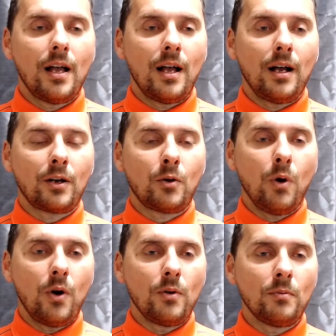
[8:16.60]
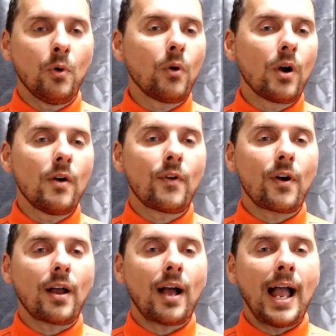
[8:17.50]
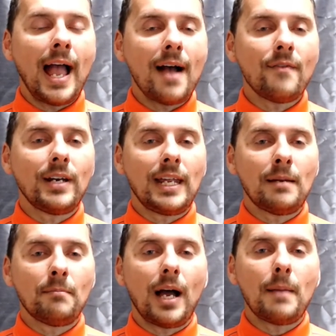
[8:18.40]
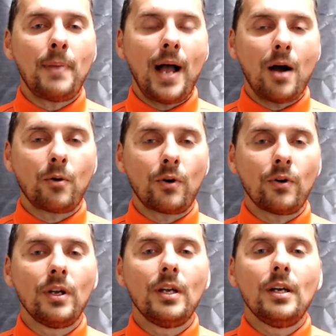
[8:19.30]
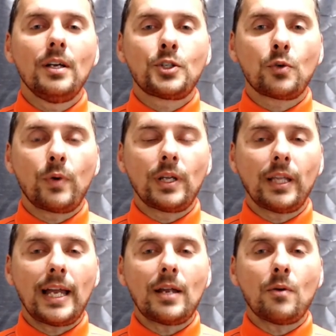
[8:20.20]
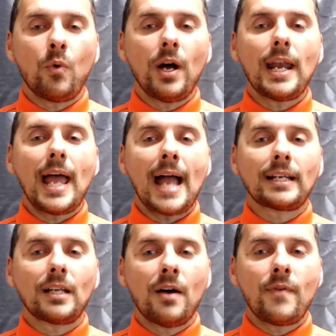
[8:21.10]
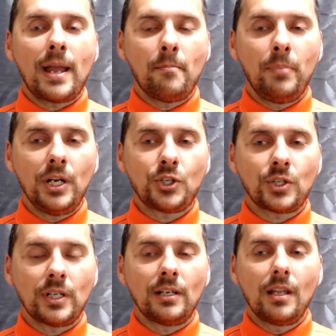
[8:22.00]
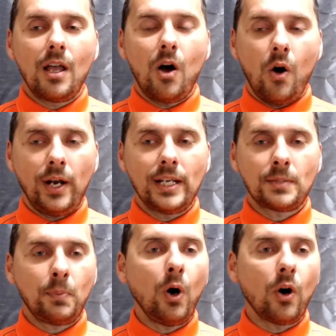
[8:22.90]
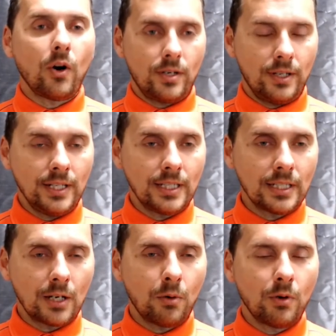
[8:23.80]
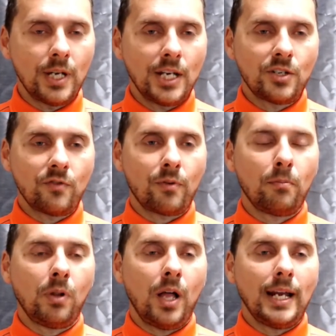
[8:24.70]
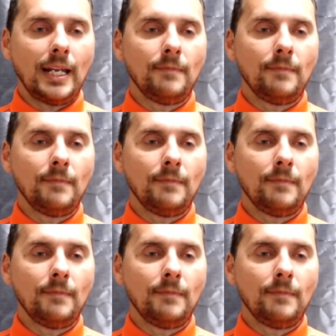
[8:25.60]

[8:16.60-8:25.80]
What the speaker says: Quote, "Moreover, I have it in my power to relate one act of ambition on his part." This is a quotation from Pliny.